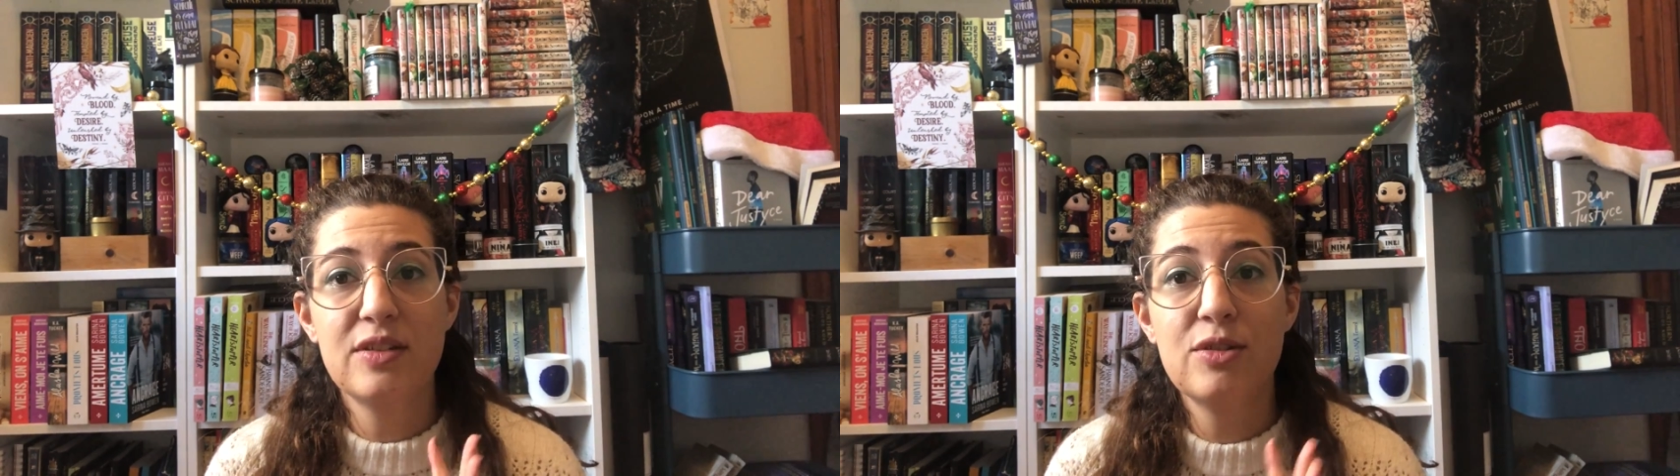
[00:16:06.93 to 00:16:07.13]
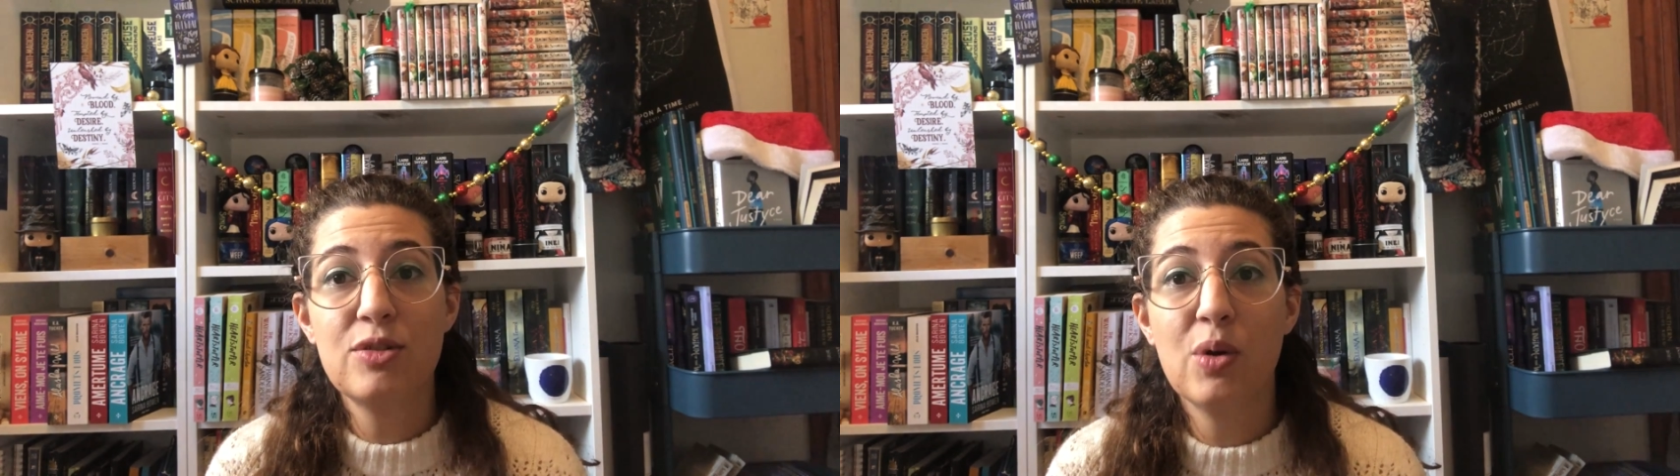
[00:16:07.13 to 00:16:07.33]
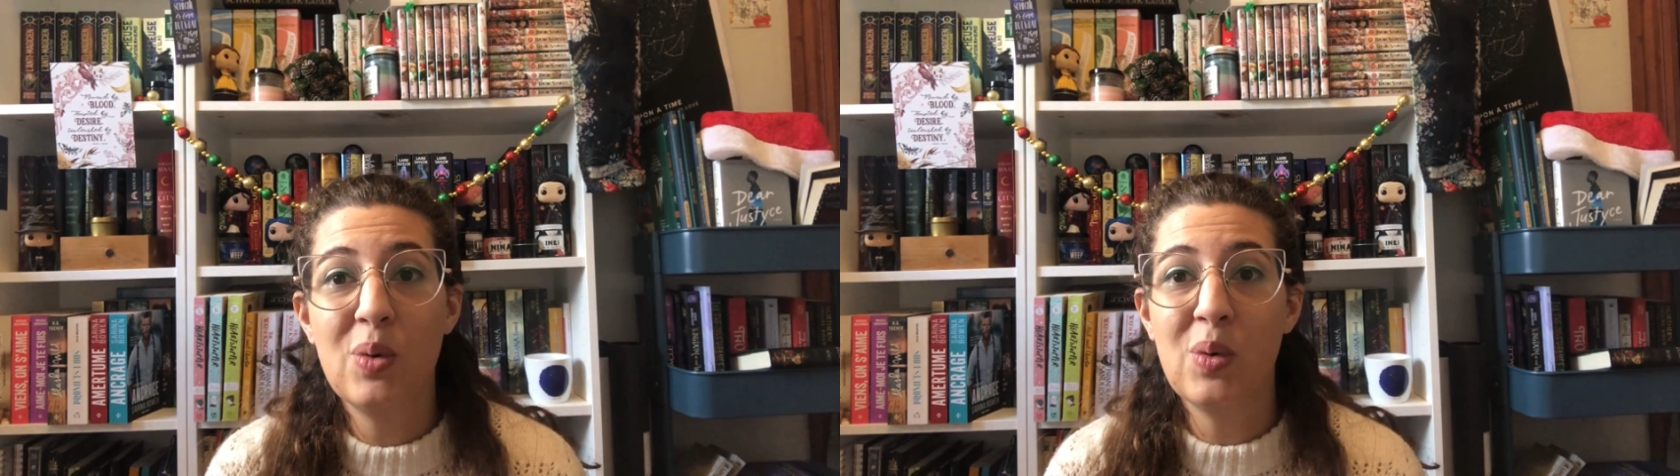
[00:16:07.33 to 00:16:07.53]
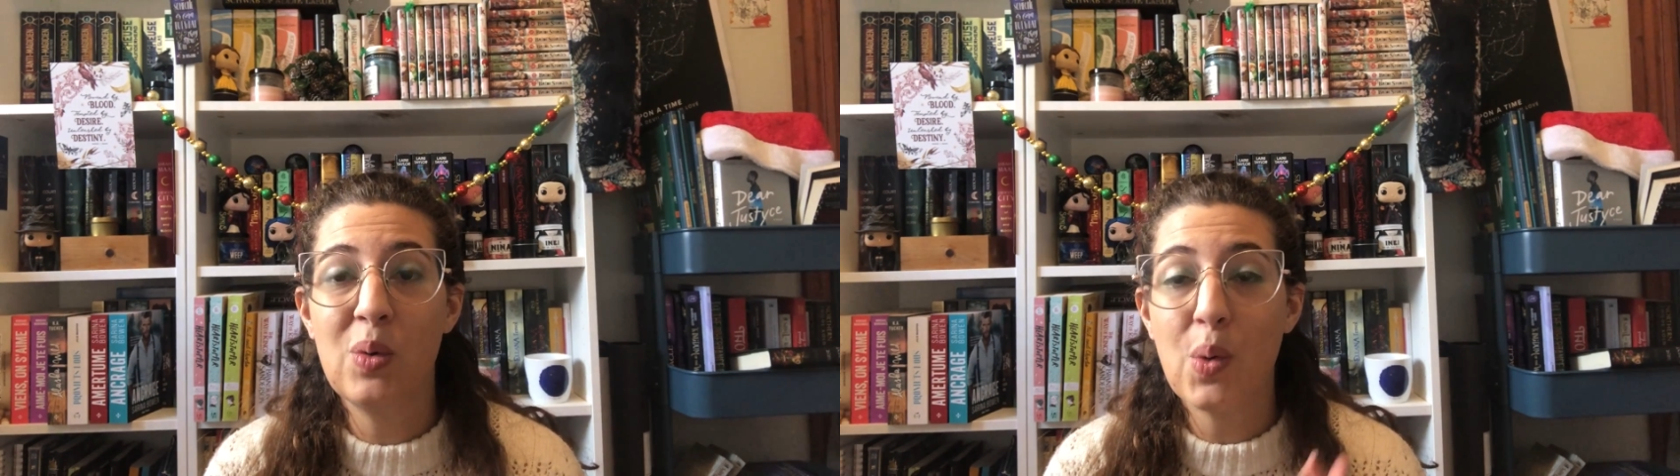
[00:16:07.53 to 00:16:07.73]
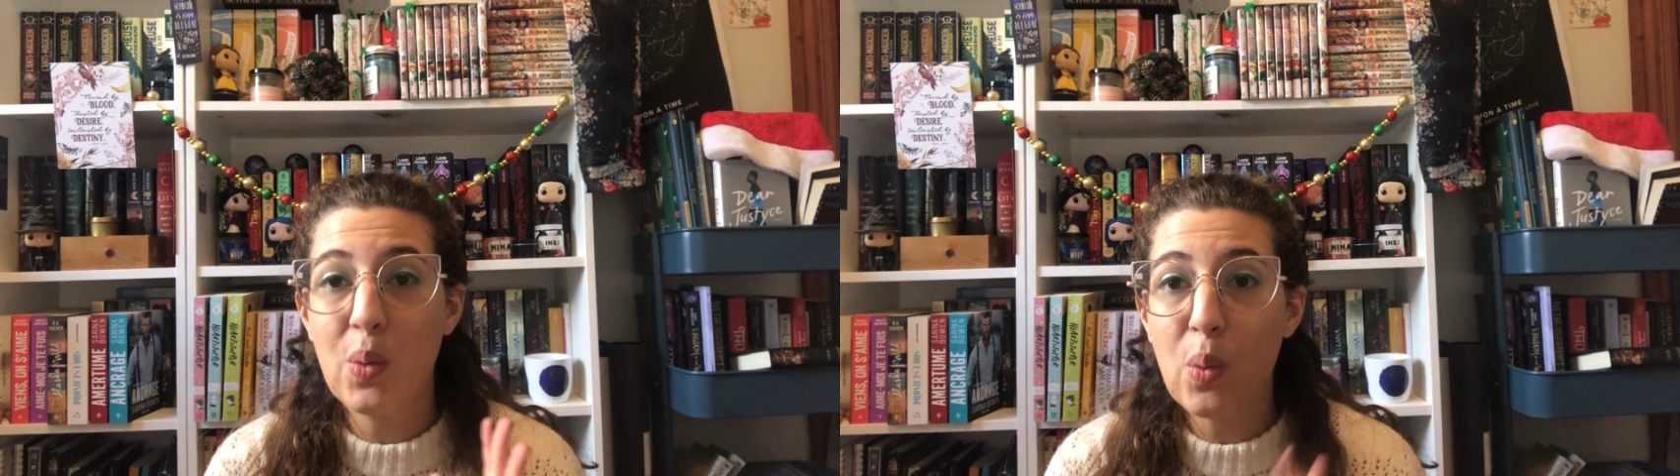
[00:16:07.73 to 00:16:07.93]

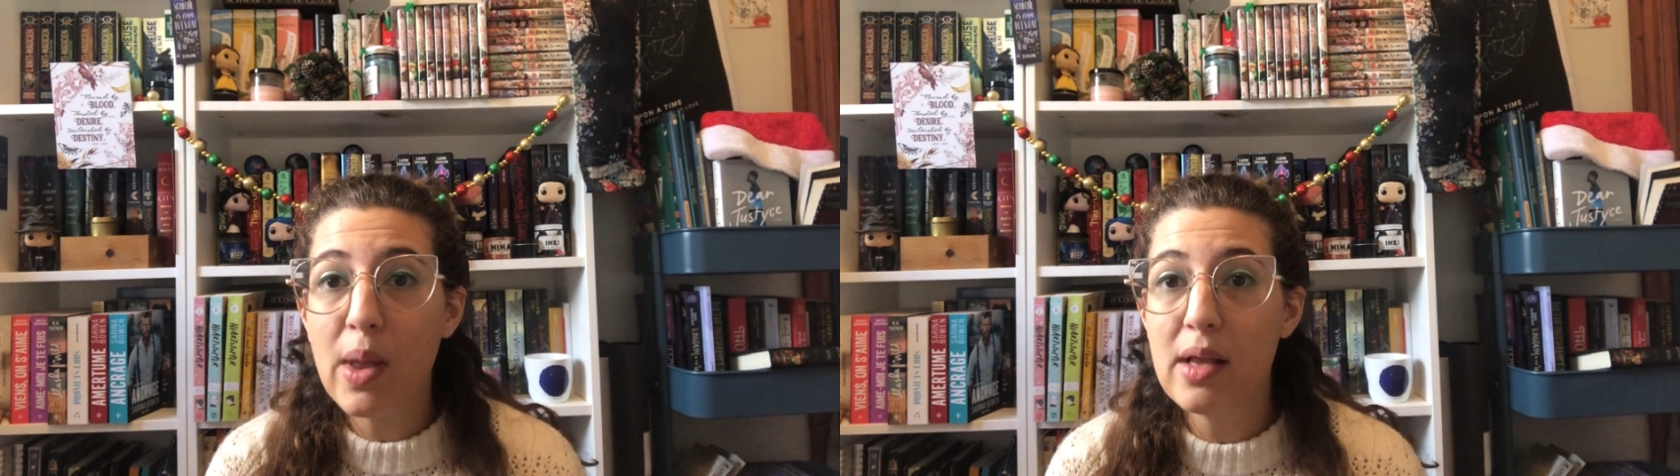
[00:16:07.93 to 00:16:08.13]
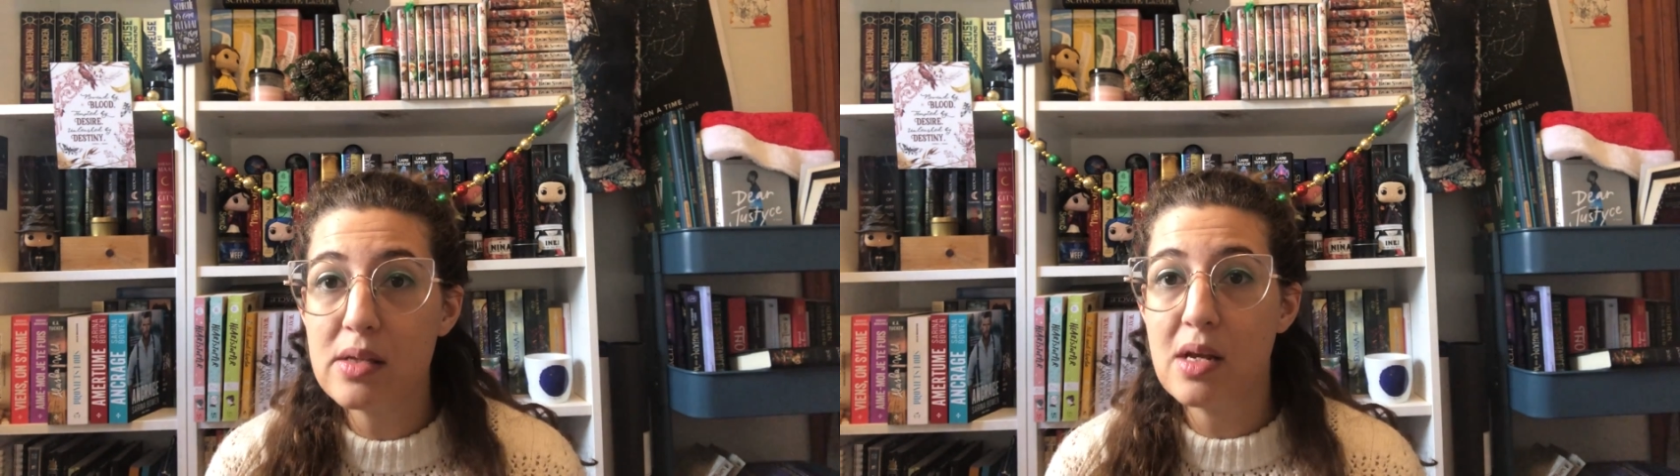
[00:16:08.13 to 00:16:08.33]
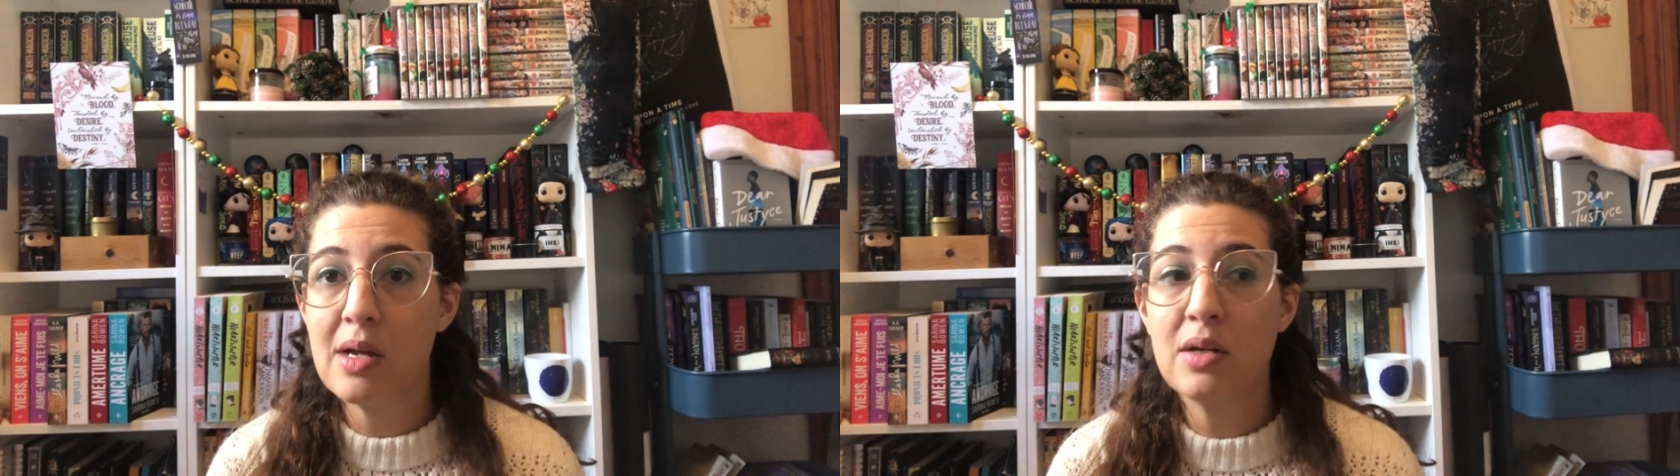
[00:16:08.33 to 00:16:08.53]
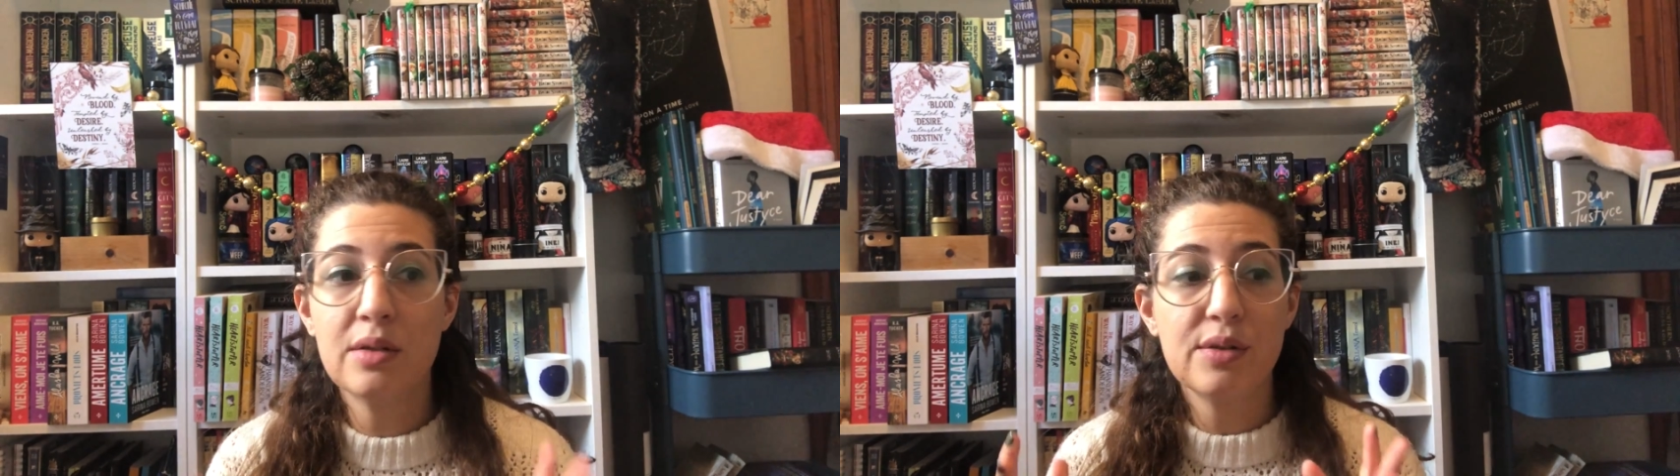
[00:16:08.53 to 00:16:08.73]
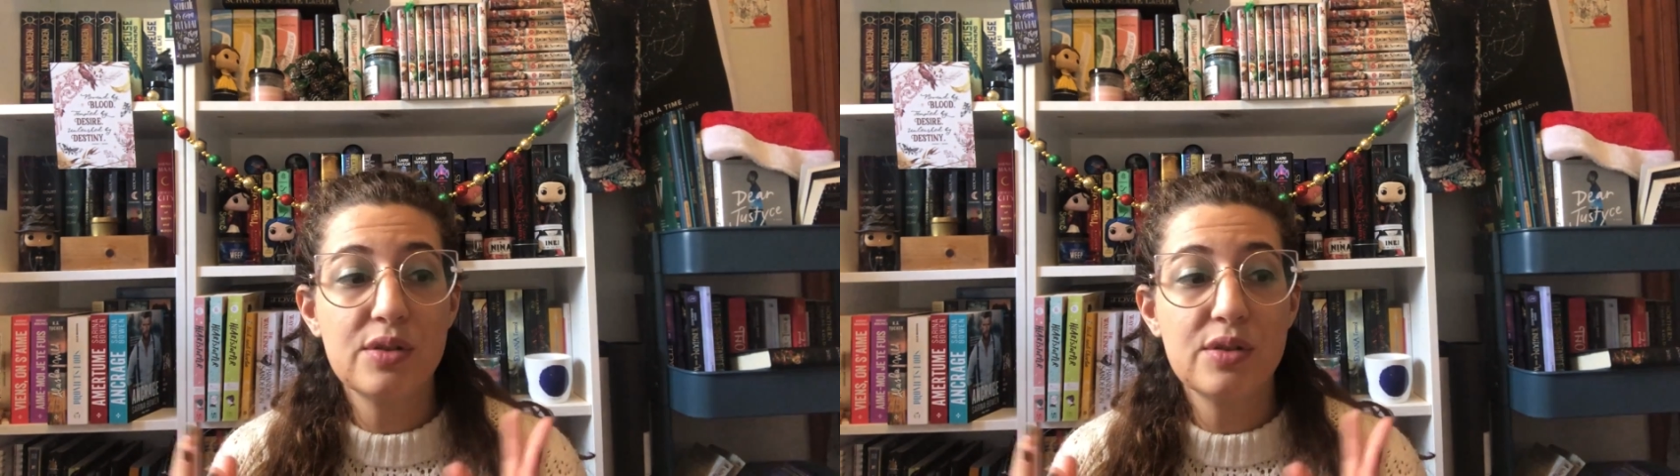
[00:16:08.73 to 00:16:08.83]
so well done,